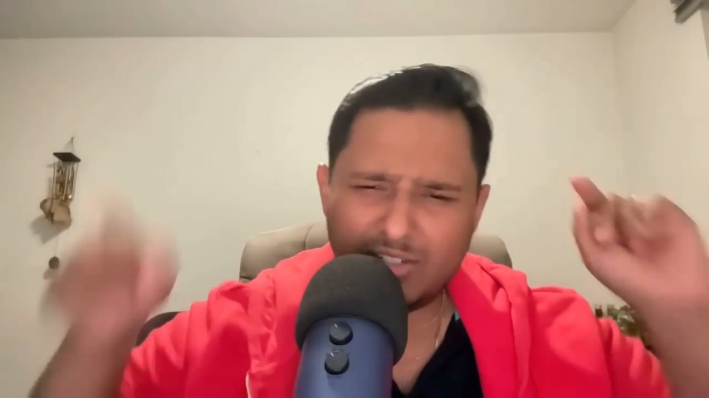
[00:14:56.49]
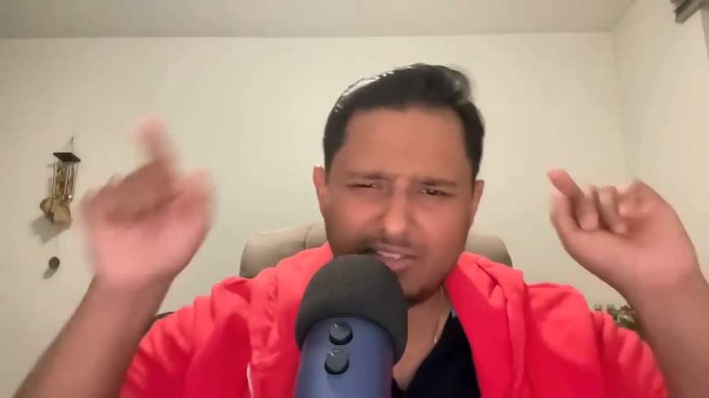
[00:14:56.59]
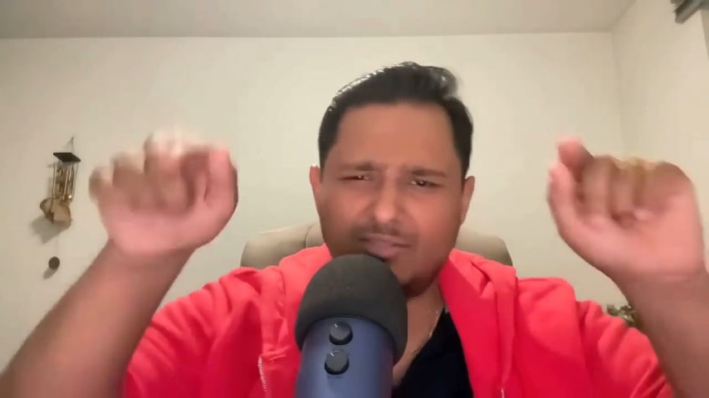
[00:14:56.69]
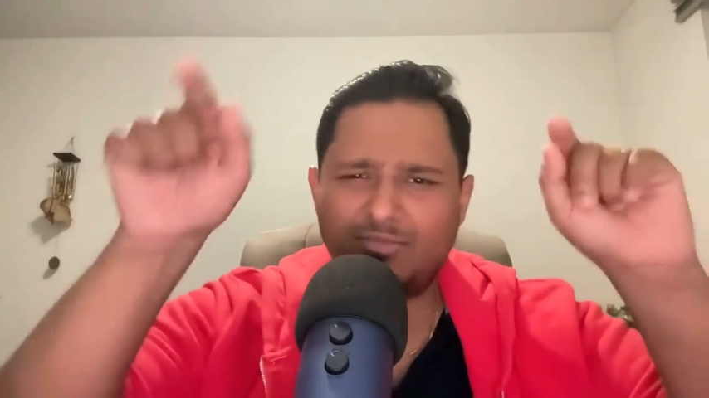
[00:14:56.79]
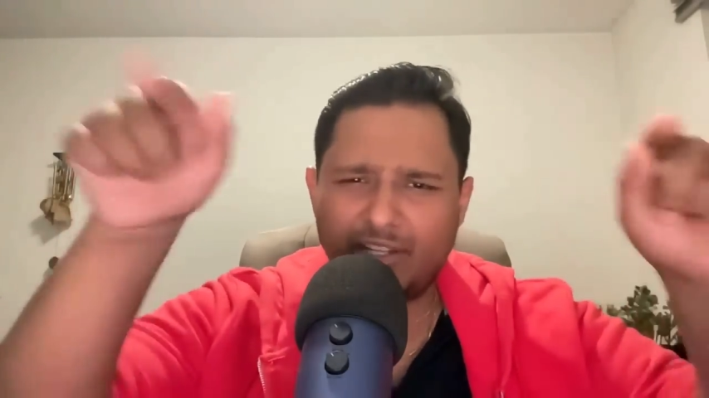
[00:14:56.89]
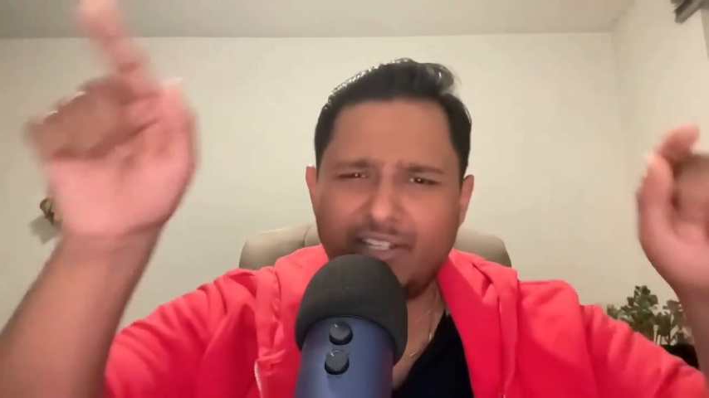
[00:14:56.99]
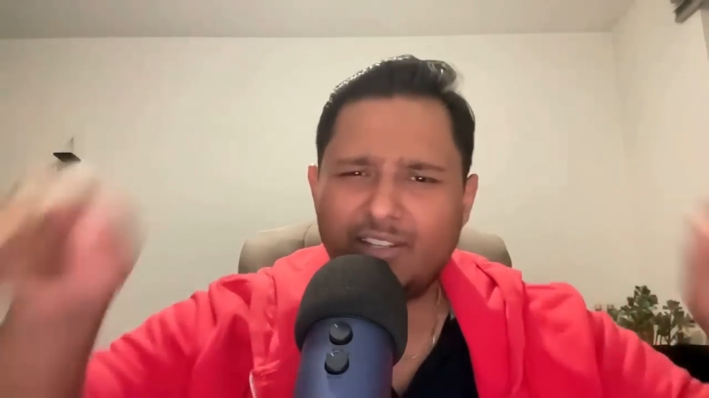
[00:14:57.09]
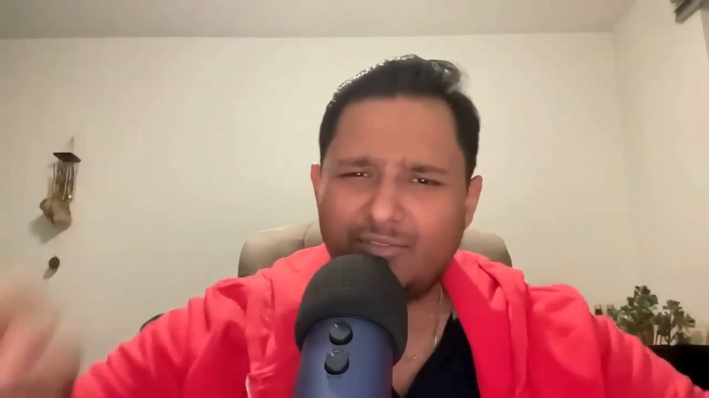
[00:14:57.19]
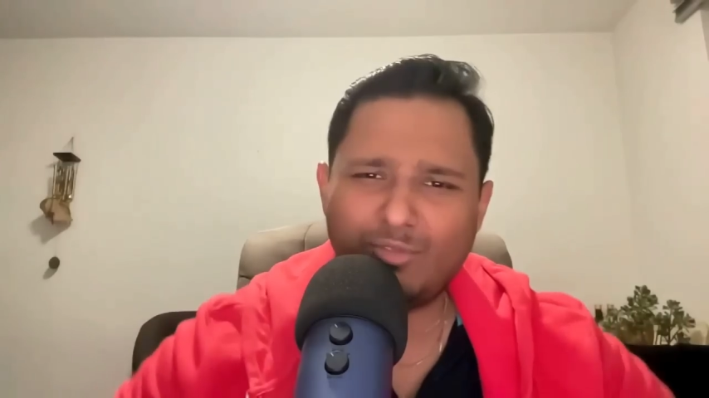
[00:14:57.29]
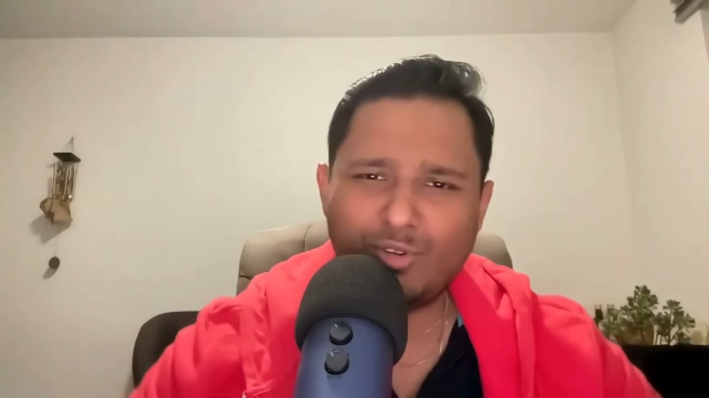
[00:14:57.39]
just
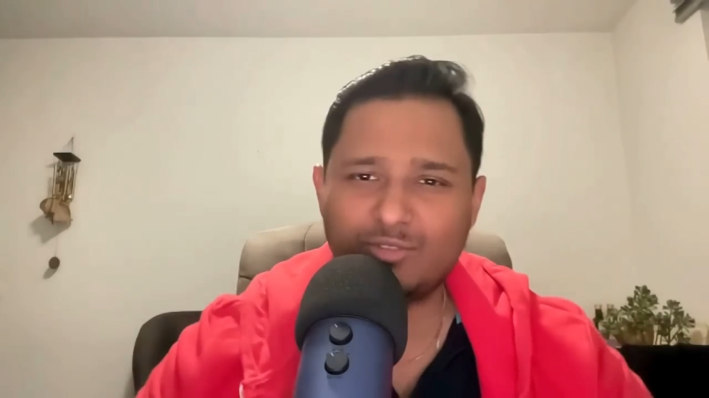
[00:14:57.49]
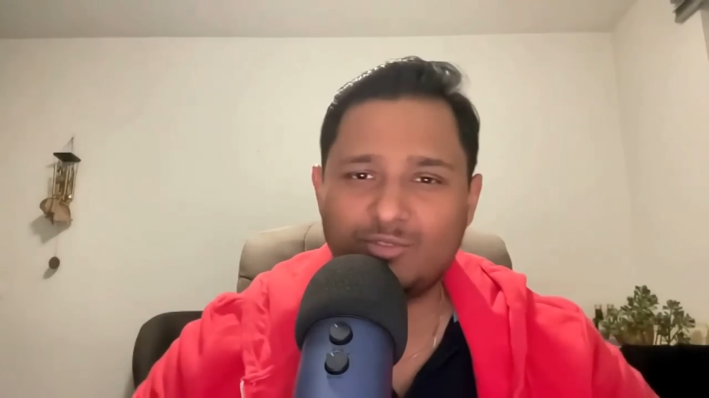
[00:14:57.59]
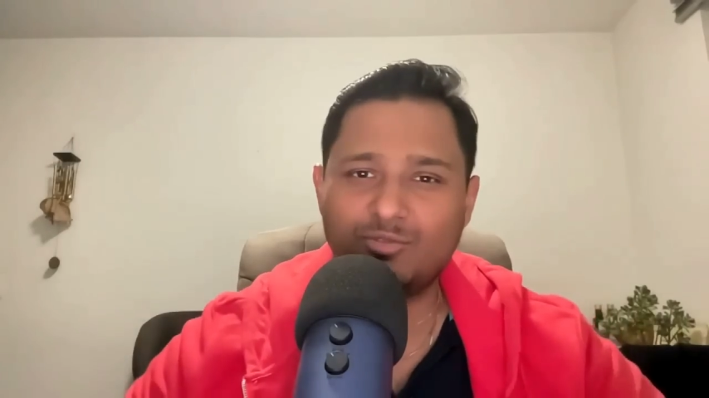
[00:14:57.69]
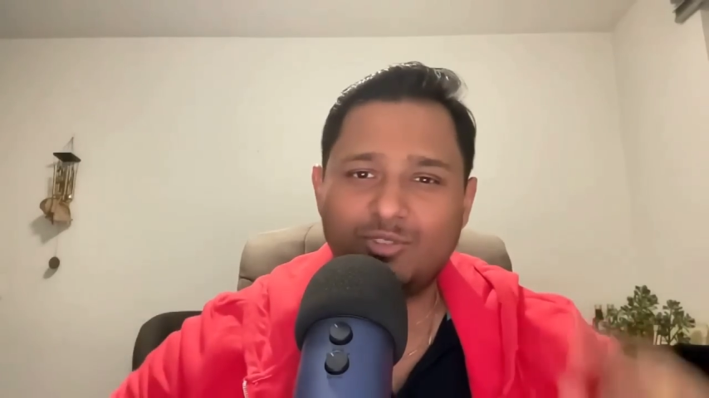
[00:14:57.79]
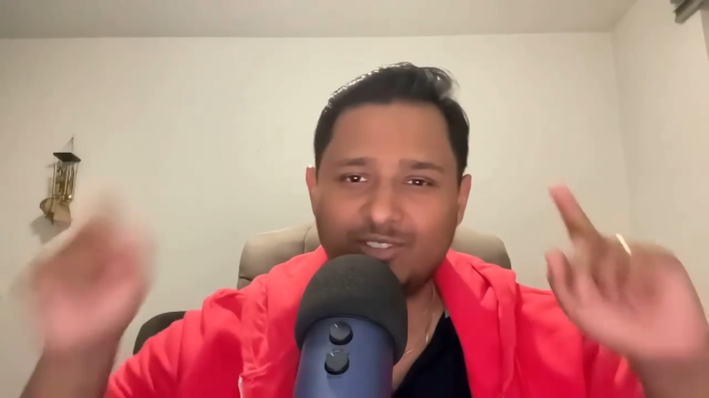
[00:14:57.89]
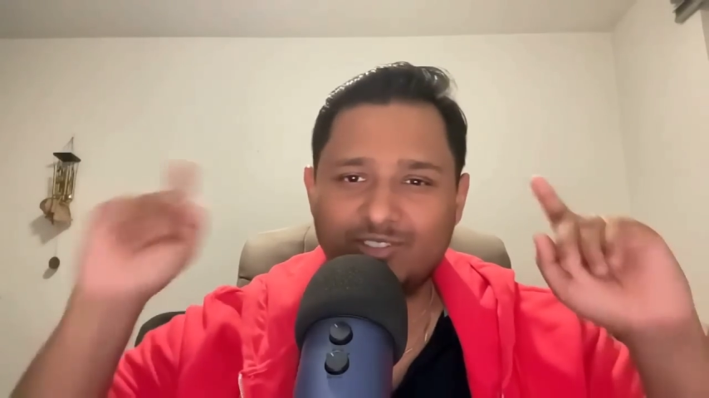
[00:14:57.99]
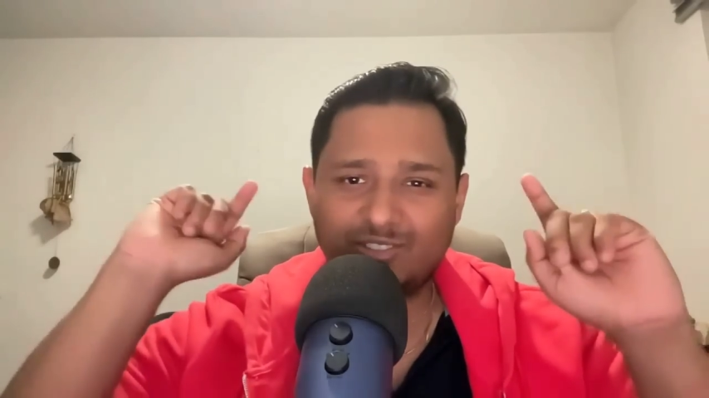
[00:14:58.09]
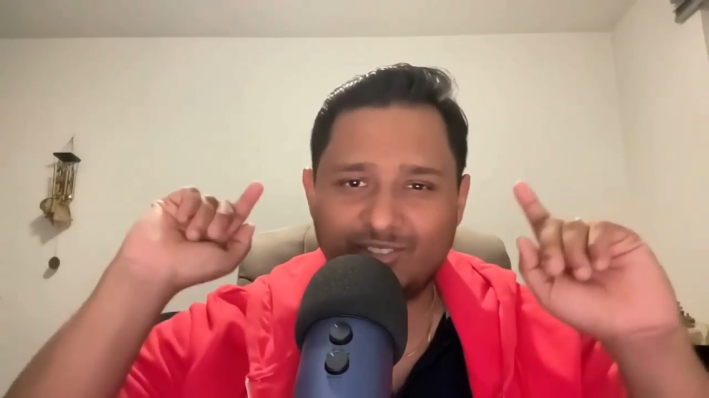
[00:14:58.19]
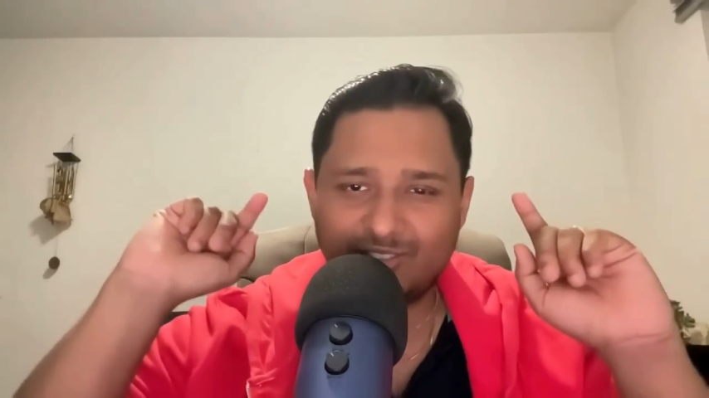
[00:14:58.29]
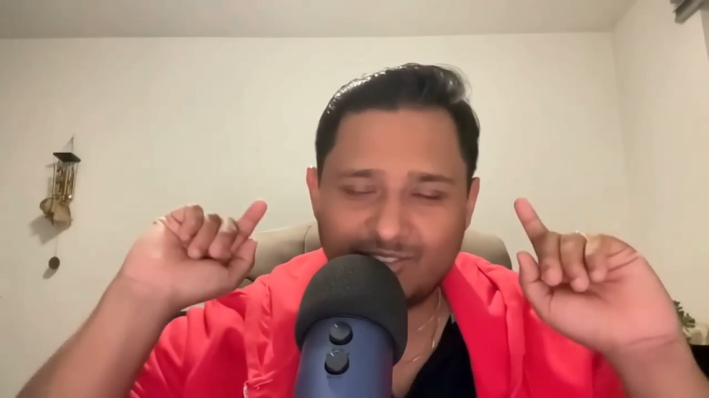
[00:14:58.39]
finding faults, you know, it's,